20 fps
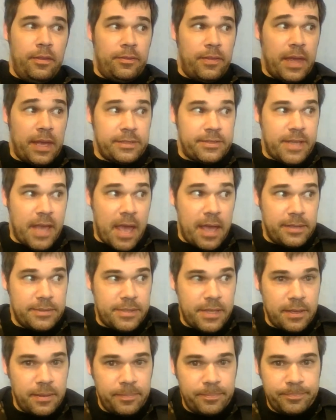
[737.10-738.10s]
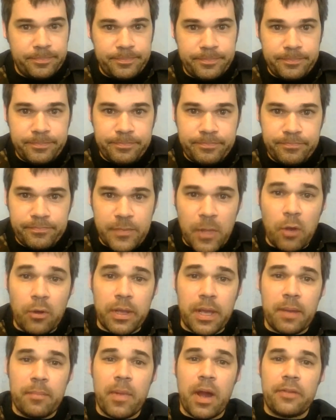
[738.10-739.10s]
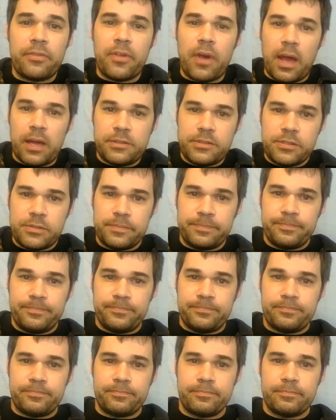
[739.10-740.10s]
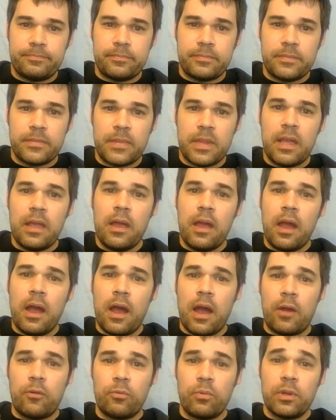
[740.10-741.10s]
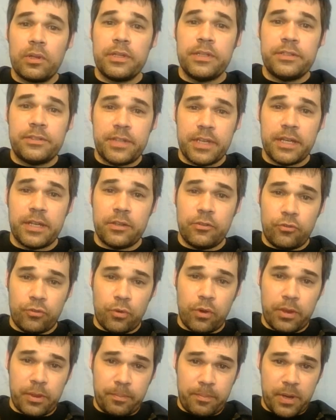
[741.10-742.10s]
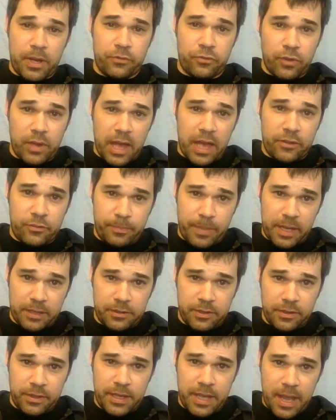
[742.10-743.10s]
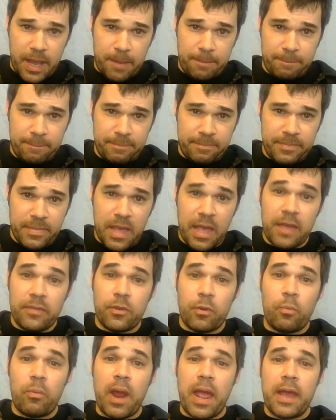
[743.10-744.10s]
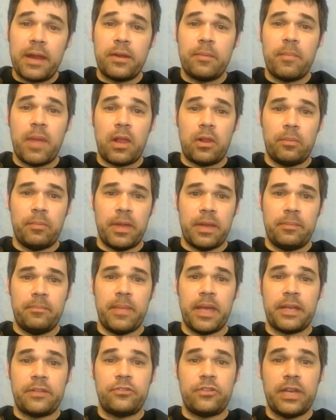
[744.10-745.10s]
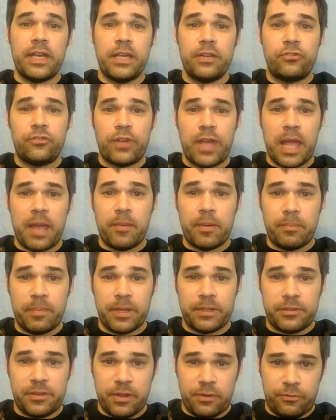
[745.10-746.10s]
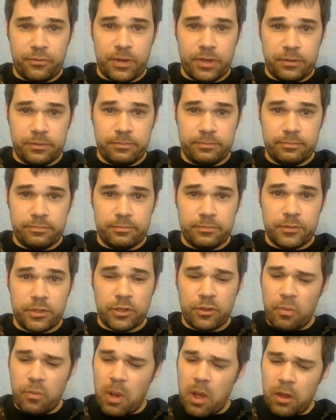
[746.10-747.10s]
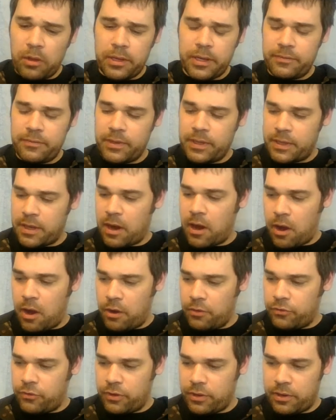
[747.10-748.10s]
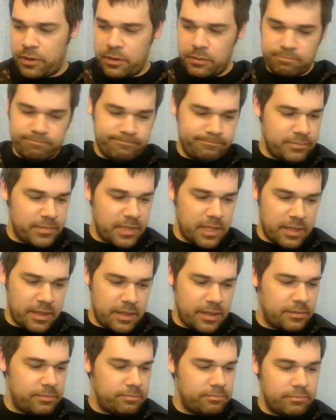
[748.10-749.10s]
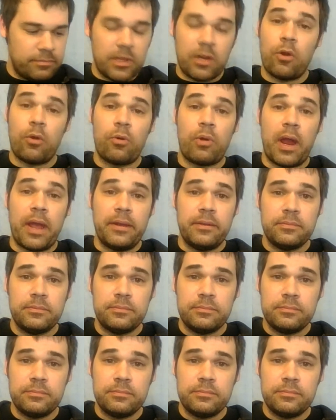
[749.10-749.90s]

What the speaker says: Thanks, guys. Okay, my thoughts. I really did enjoy the puzzle aspect of the game, and the random element makes each game a bit different. The quality of the cards are, they're alright.